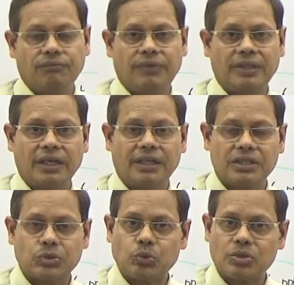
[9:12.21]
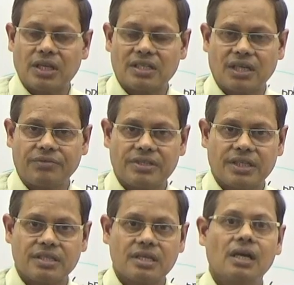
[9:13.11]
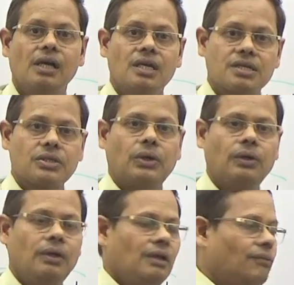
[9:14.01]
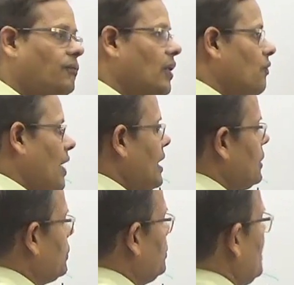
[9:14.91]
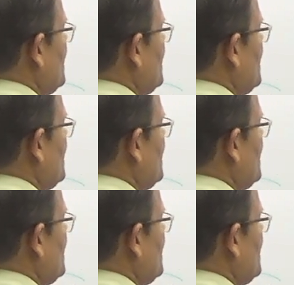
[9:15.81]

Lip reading: whether it is goods or services. So, for value,